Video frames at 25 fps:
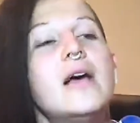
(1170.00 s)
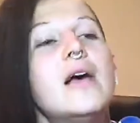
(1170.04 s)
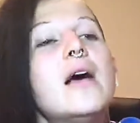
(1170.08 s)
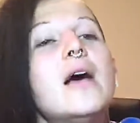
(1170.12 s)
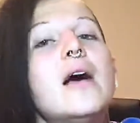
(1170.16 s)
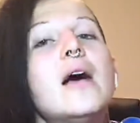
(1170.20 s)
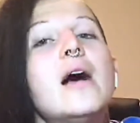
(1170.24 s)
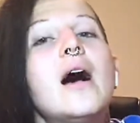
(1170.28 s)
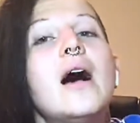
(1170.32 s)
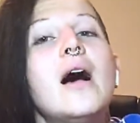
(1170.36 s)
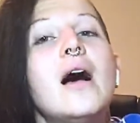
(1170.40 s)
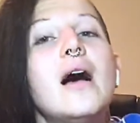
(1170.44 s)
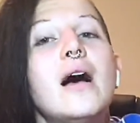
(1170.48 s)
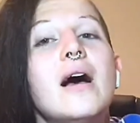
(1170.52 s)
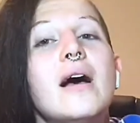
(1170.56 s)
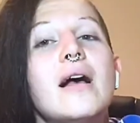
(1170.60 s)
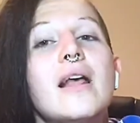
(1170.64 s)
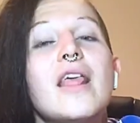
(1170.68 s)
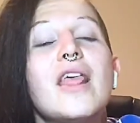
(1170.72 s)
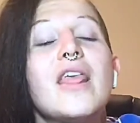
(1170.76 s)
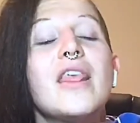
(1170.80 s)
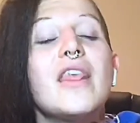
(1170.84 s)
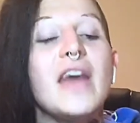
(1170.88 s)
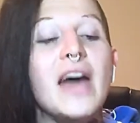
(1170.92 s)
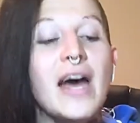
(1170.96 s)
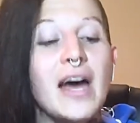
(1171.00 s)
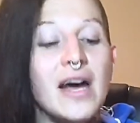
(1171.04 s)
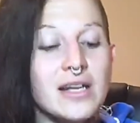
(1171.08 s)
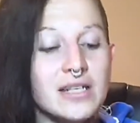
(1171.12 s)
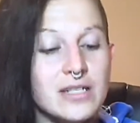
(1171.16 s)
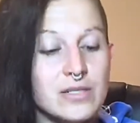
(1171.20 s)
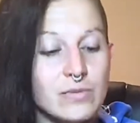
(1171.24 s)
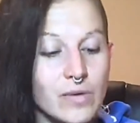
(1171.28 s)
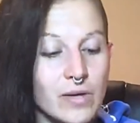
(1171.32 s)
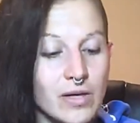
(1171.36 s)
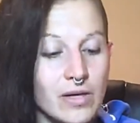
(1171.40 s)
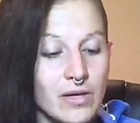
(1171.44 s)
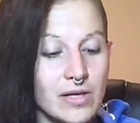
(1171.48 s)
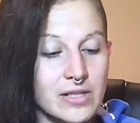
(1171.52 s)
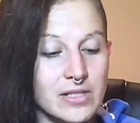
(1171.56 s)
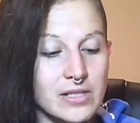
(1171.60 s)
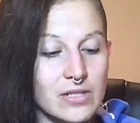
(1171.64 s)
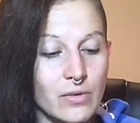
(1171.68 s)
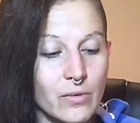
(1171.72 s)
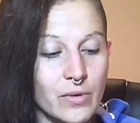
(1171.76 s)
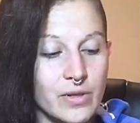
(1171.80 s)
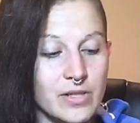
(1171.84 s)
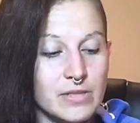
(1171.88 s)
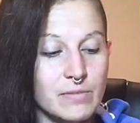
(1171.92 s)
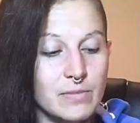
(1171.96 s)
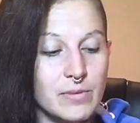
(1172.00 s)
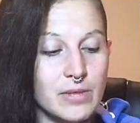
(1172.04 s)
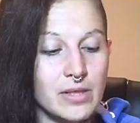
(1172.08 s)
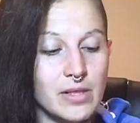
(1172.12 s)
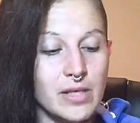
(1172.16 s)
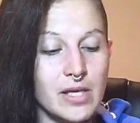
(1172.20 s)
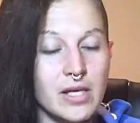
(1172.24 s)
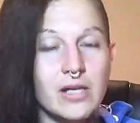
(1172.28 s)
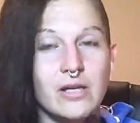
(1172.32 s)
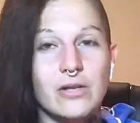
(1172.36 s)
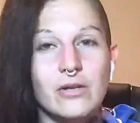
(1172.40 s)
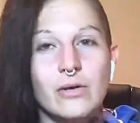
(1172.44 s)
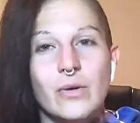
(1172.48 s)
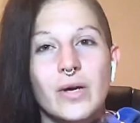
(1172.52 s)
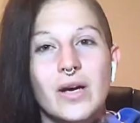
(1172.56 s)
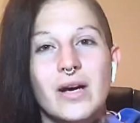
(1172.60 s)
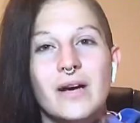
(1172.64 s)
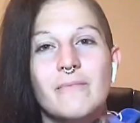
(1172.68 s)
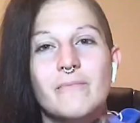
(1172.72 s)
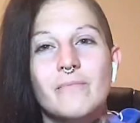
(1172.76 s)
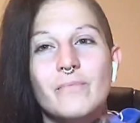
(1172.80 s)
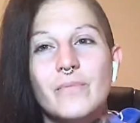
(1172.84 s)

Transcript: That's where it's going to be like, you know what?